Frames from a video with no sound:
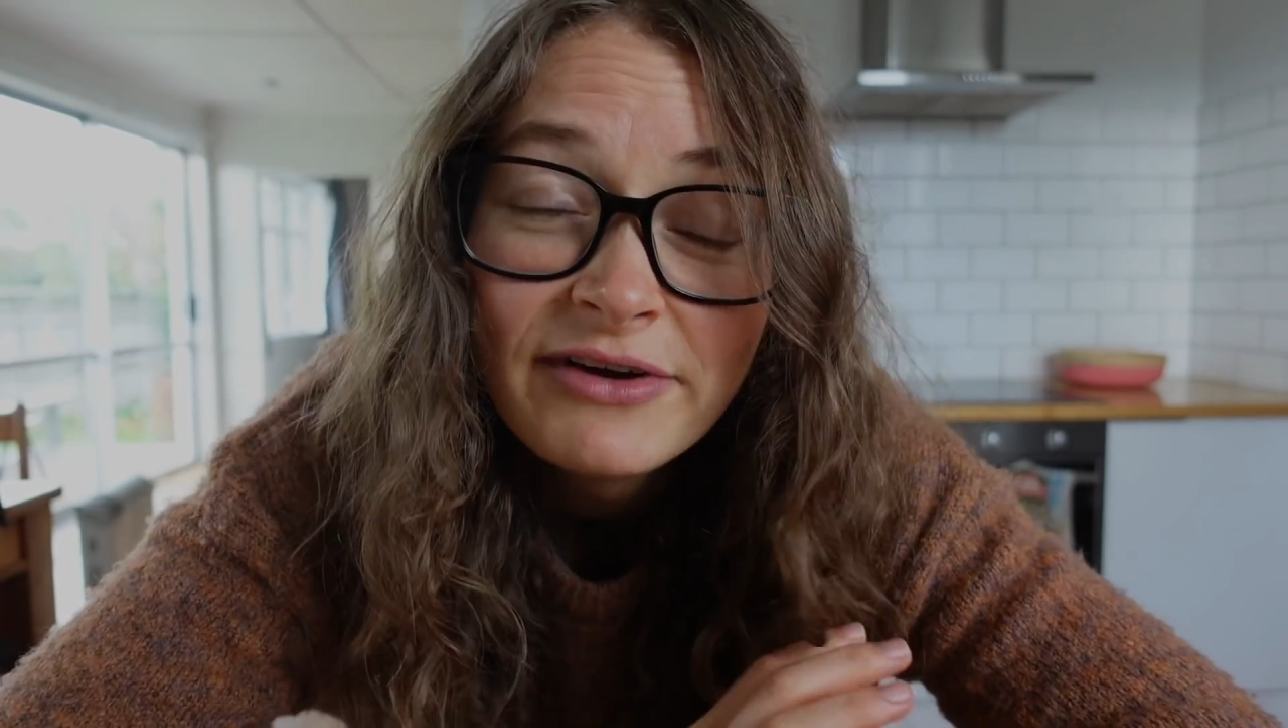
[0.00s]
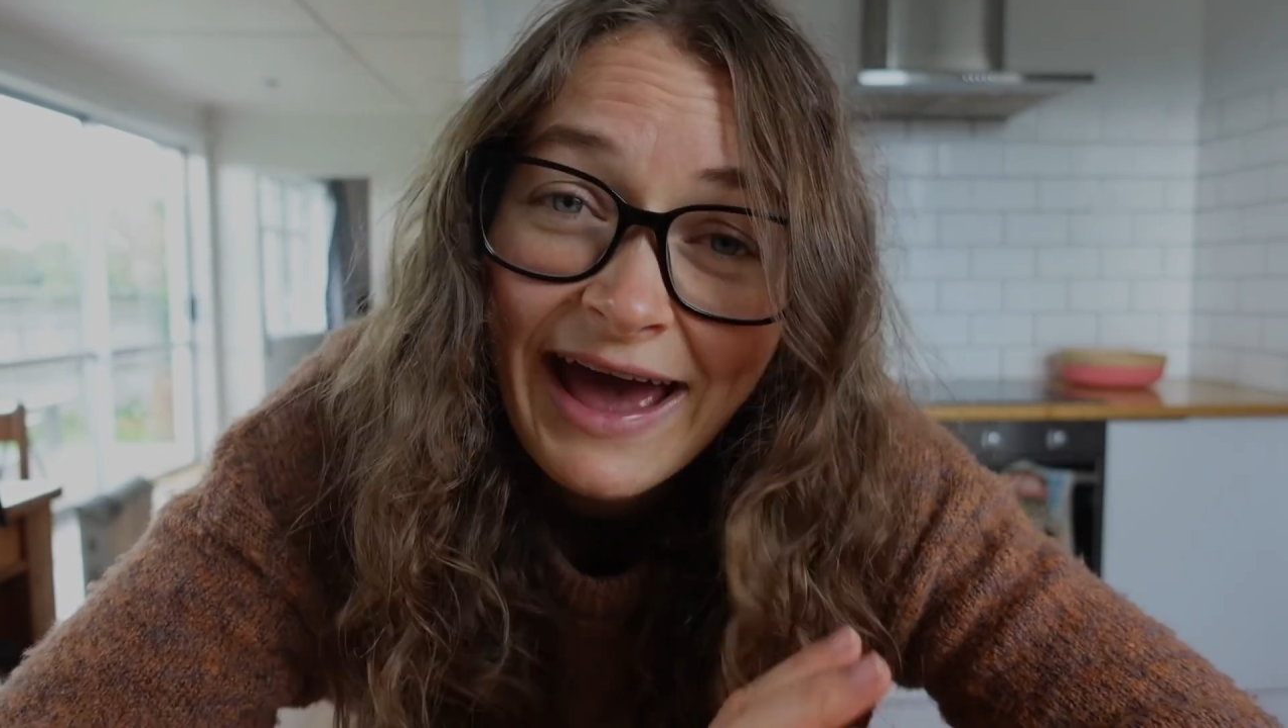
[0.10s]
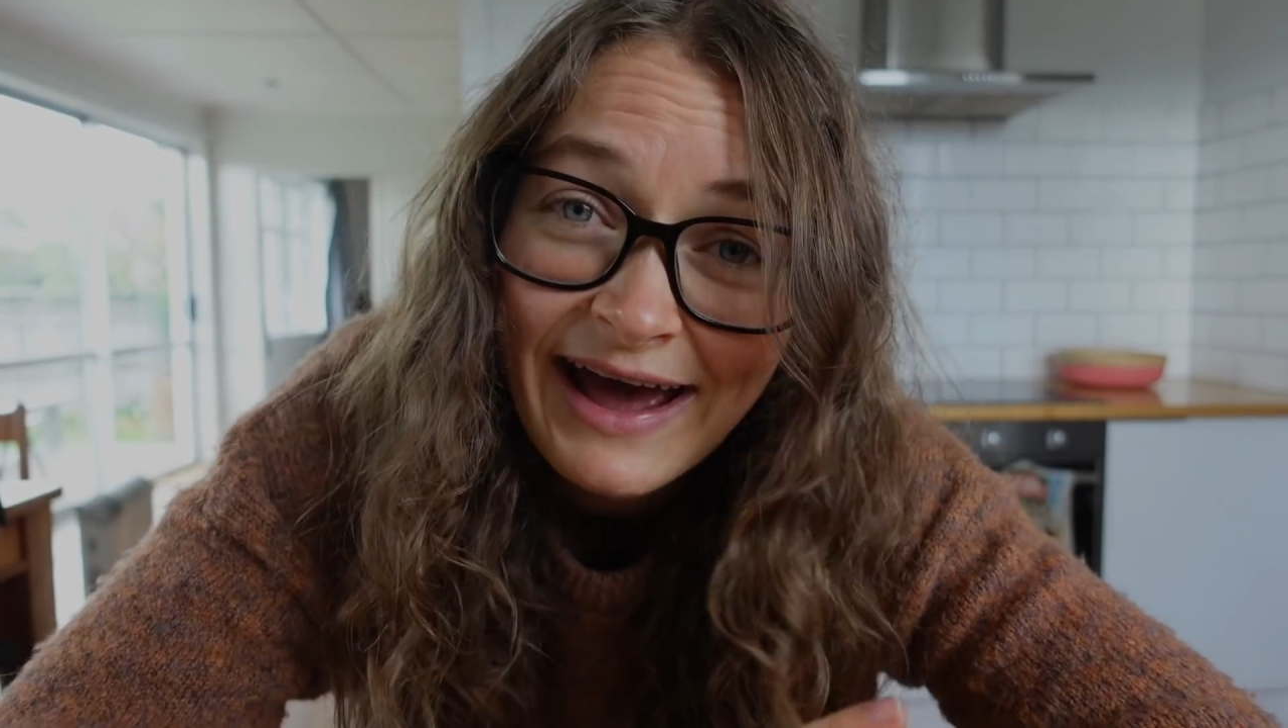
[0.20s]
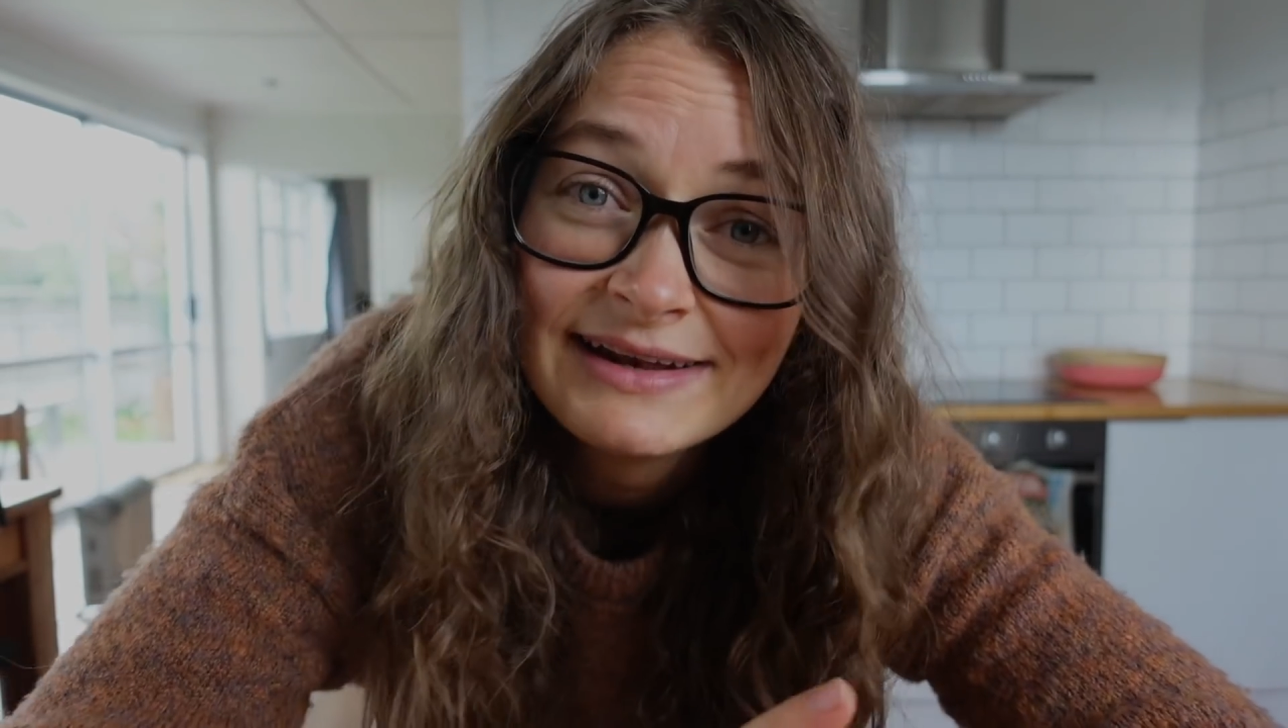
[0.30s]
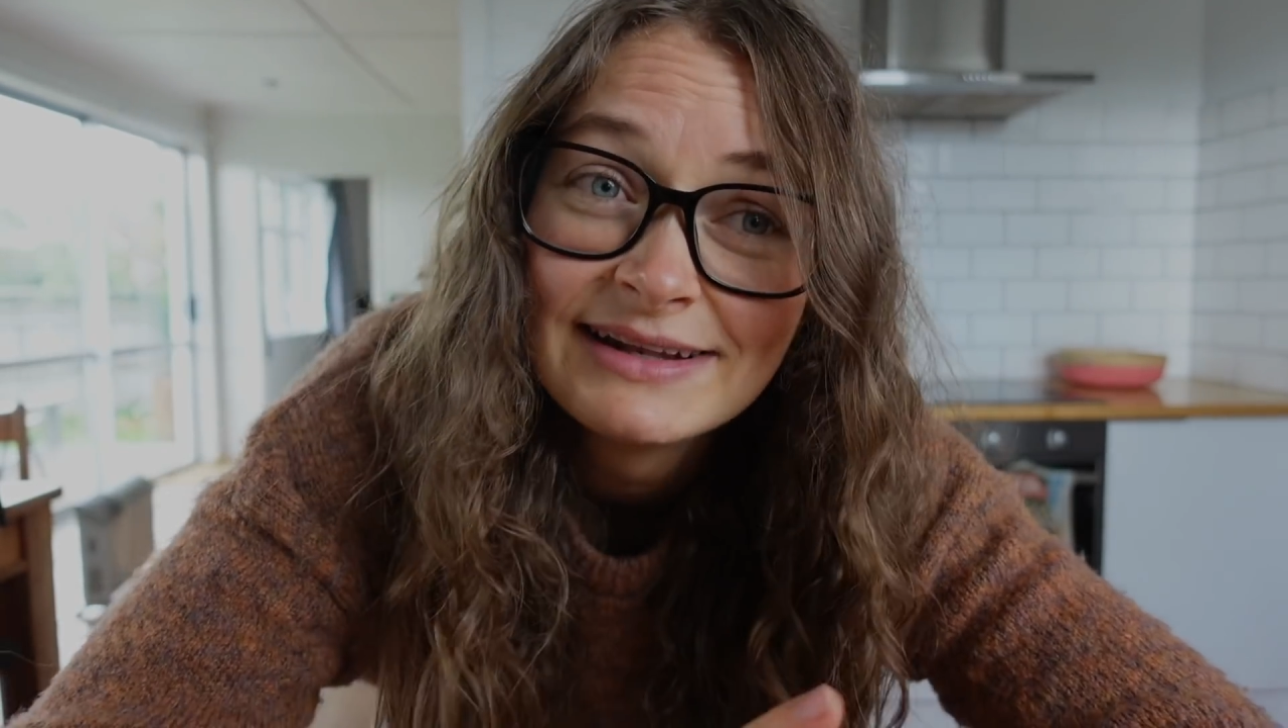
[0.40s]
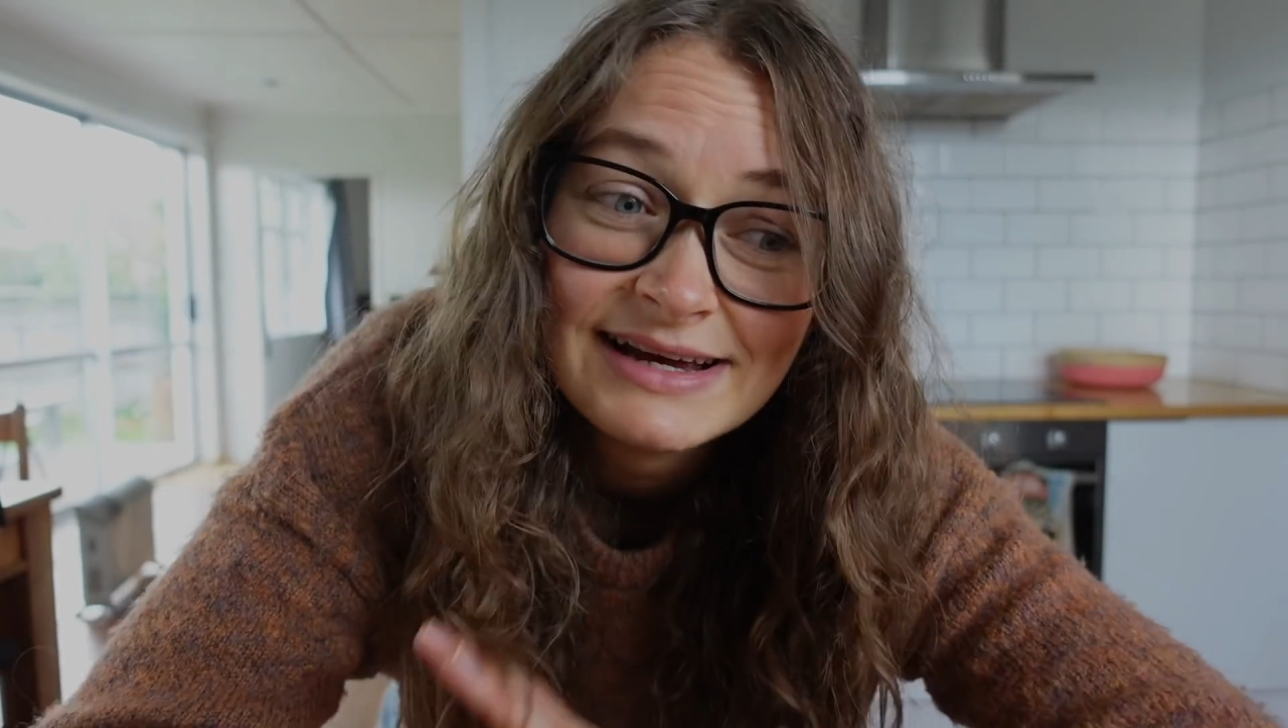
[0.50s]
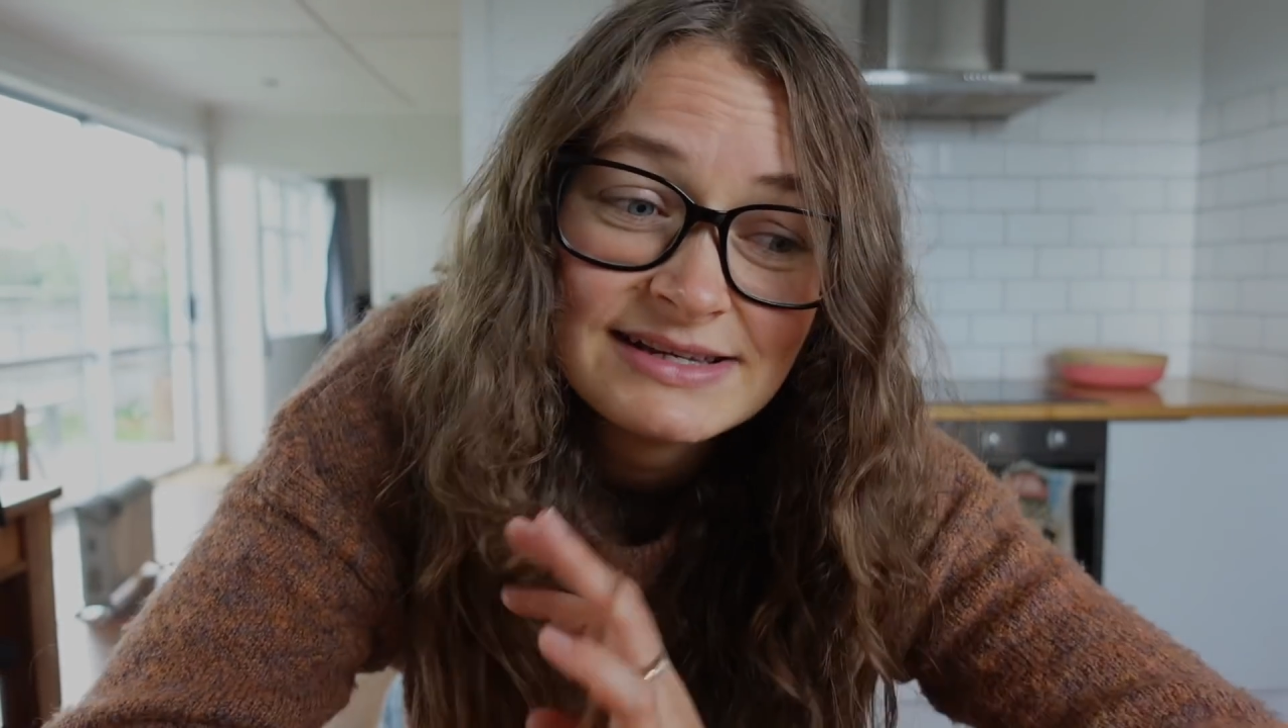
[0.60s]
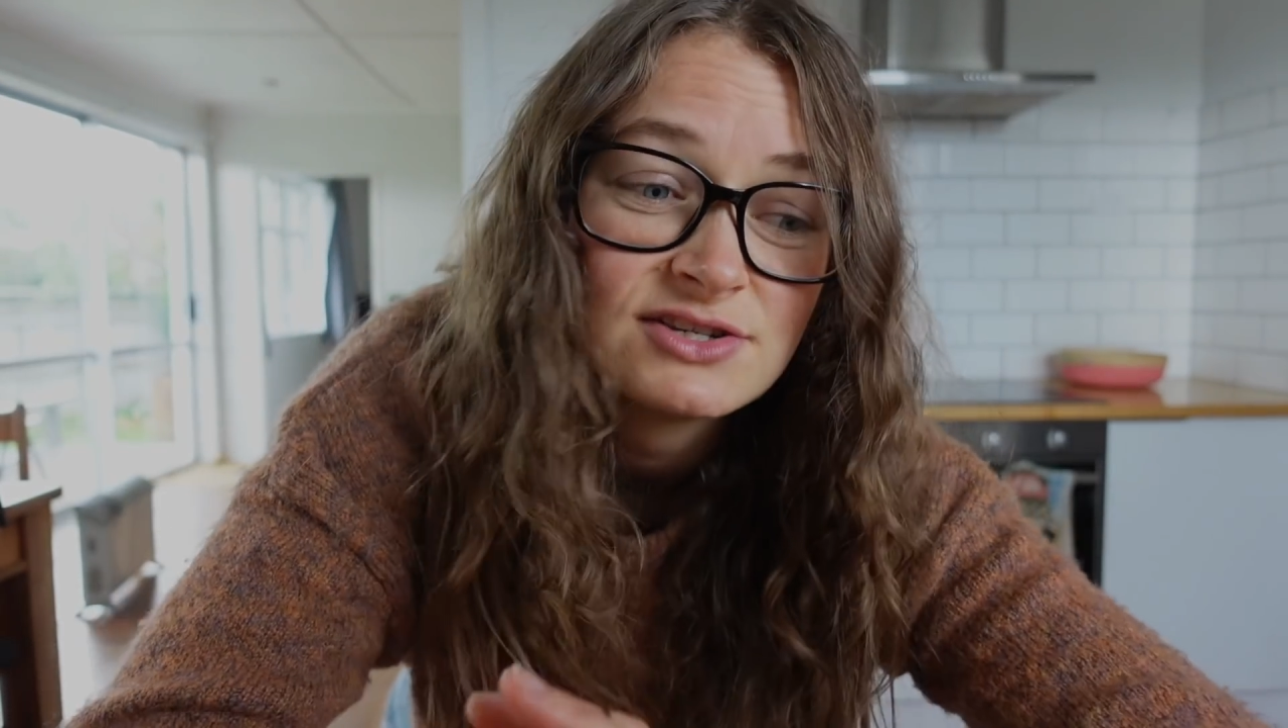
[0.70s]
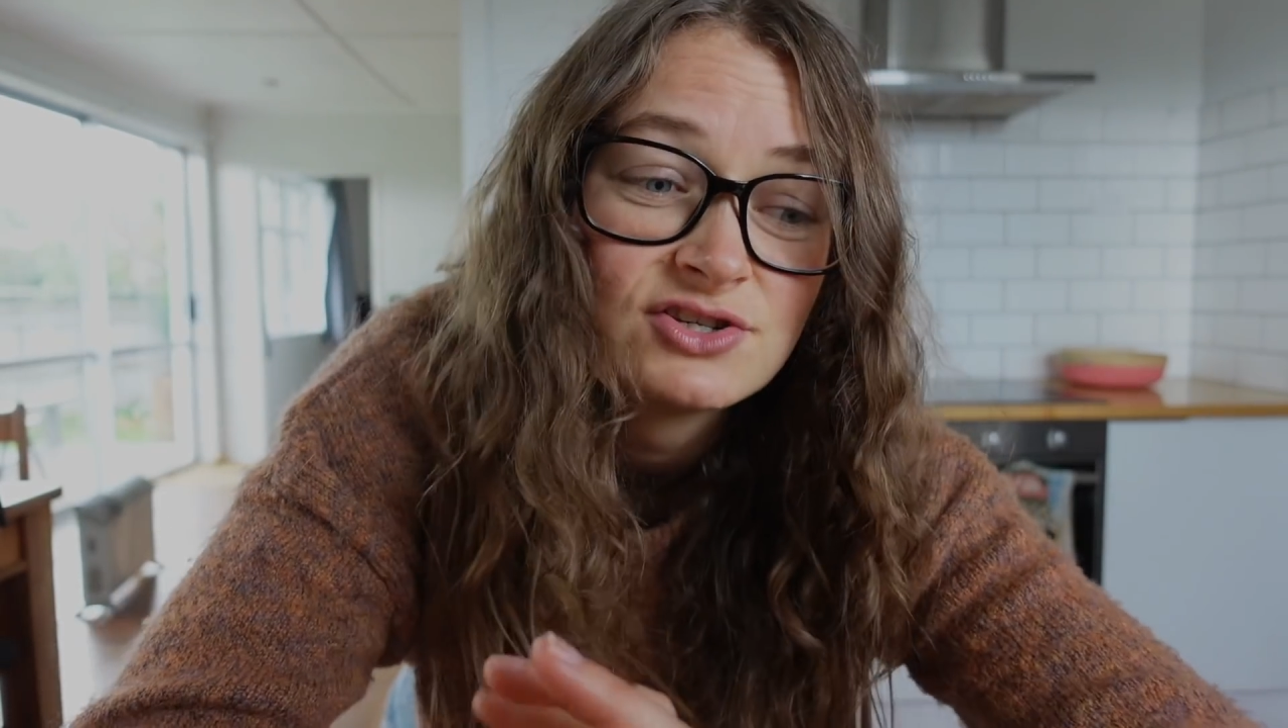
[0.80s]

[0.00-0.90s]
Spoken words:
had laser